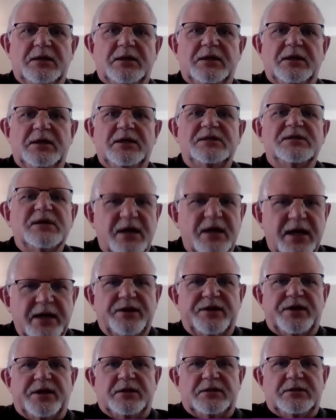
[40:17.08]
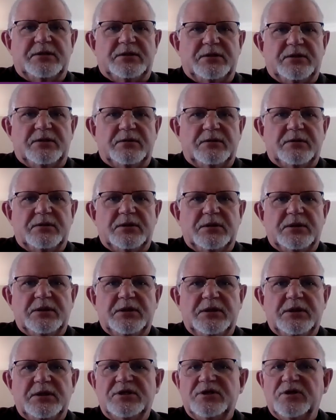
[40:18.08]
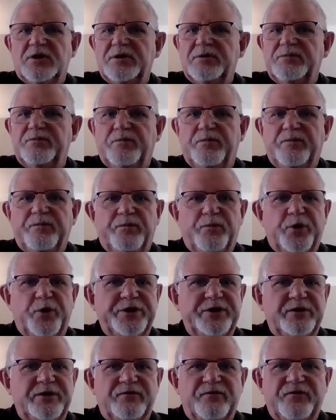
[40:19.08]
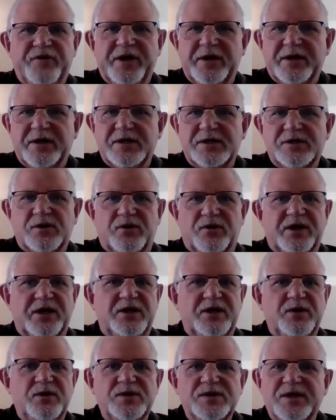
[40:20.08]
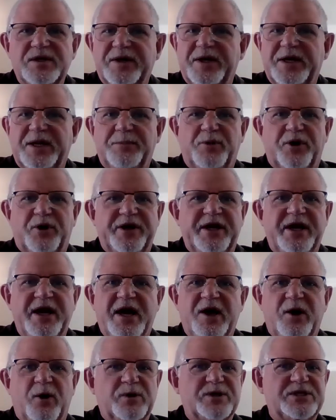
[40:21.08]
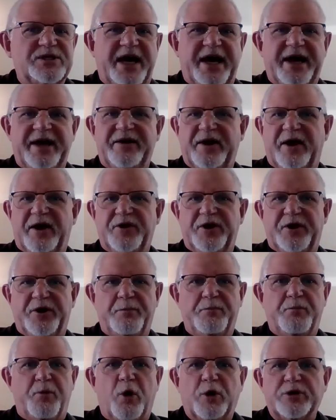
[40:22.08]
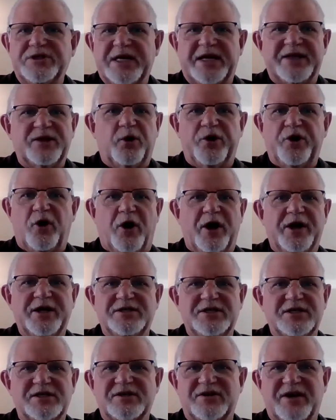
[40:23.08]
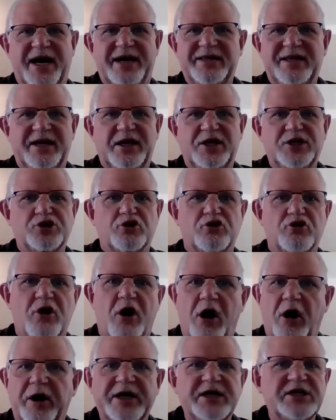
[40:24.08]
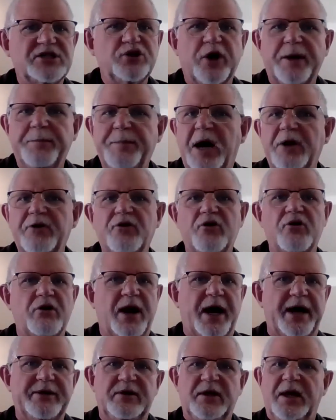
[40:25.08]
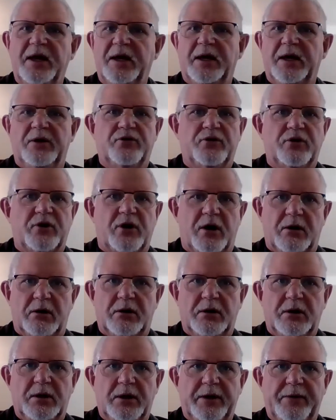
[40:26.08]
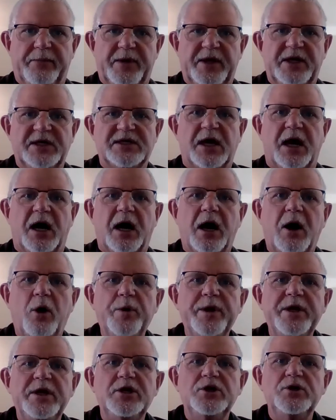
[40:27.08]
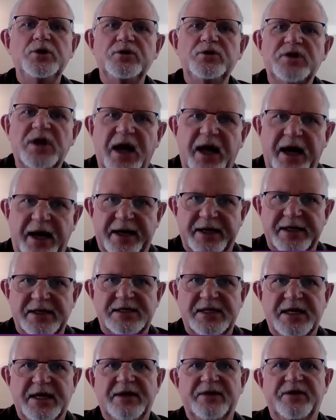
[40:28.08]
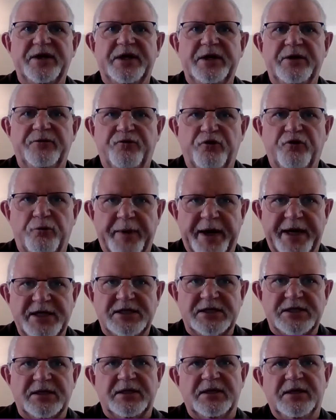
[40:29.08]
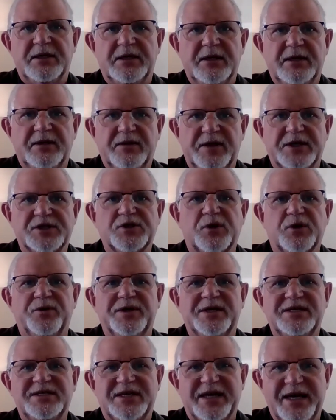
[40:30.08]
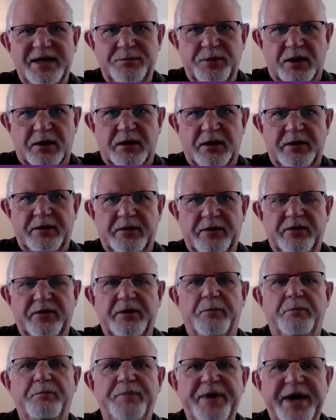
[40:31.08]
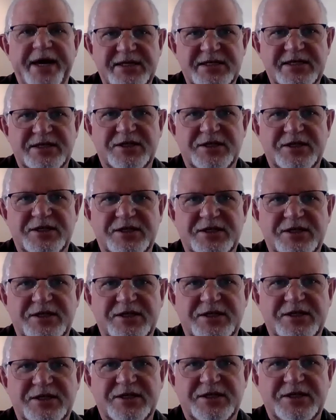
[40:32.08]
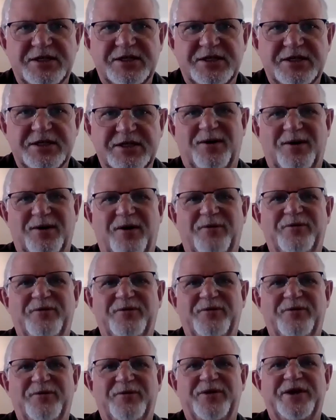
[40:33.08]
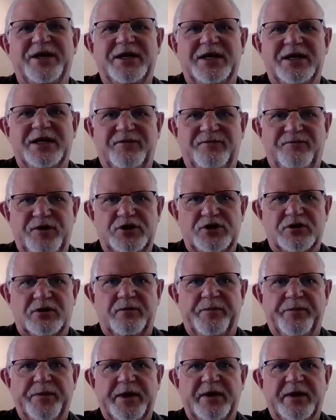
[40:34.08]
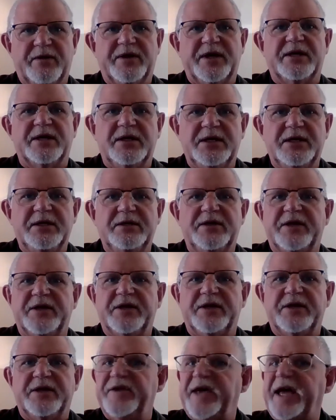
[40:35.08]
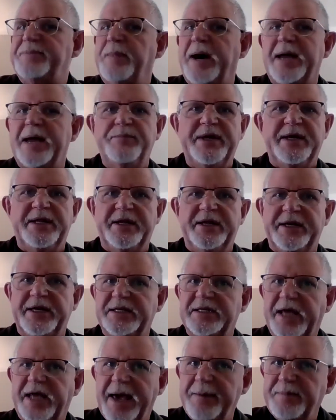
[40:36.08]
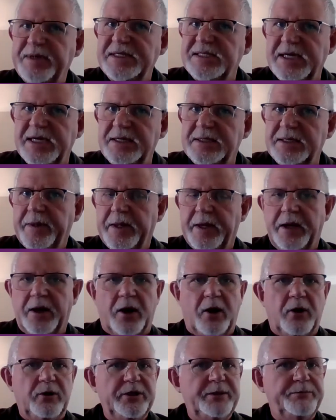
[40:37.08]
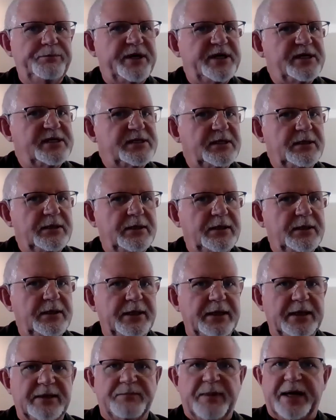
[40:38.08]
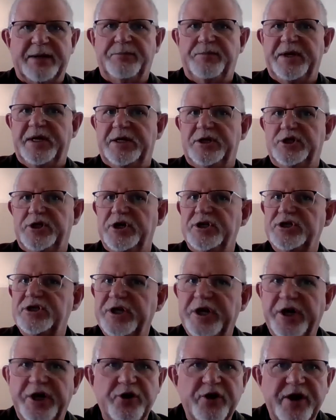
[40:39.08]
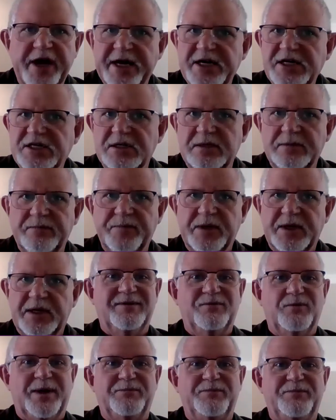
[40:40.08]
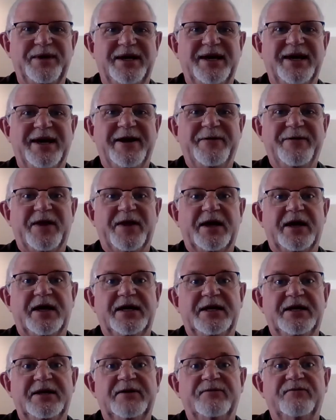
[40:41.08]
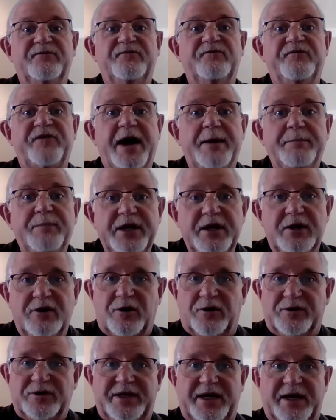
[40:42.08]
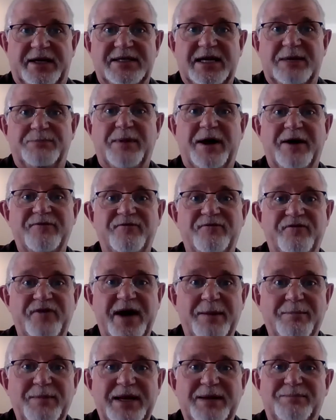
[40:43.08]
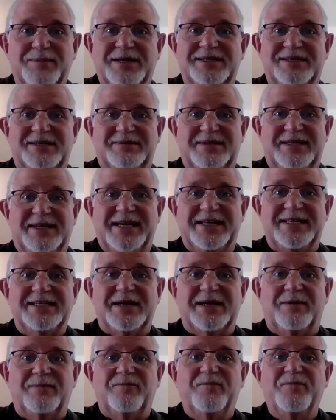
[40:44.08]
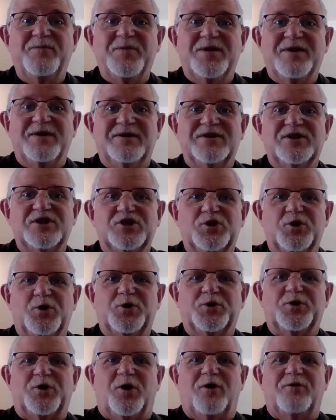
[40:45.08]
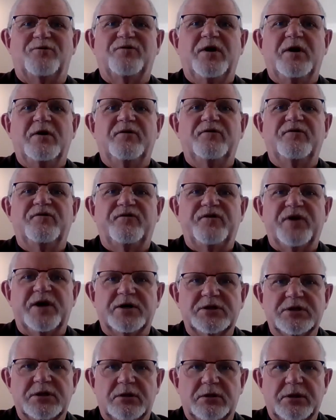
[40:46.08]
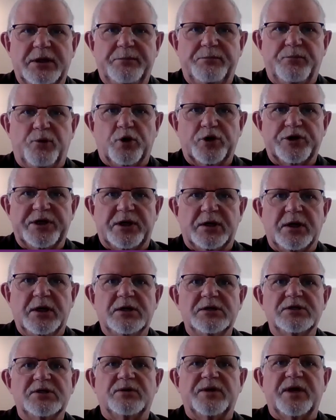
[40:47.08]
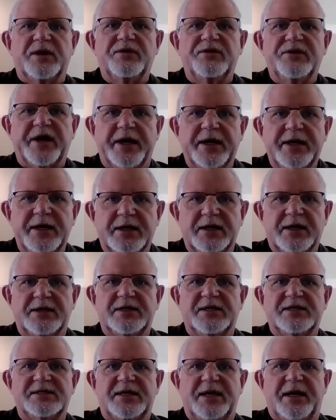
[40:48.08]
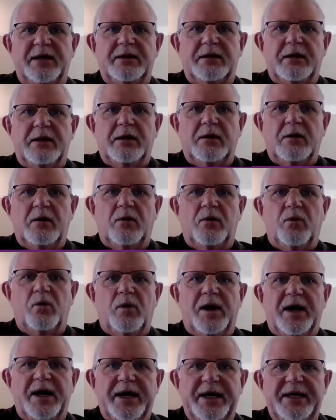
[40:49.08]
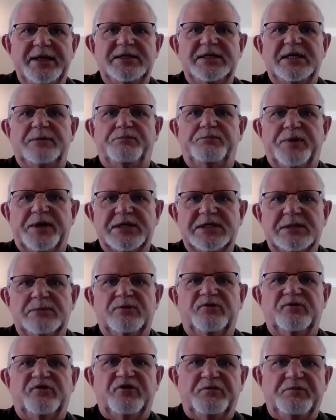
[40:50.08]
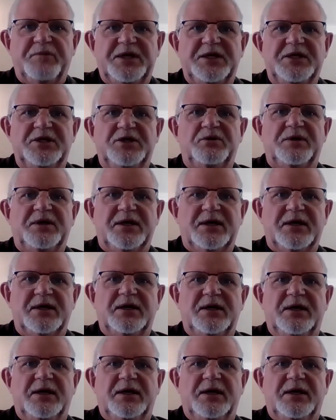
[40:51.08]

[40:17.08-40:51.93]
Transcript: is the right thing to do. It's not pointing fingers or accusing anybody or saying now the reports that audiologists writing is wrong. It's not about right and wrong. It's how we utilize the information that's on the table, the best to the interest of the individual that need it. That might be in the retirement center, an older person. It might be tertiary education, but be in the family context, that my family must get some sort of functional reporting so that they can understand, why is it possible for me to hear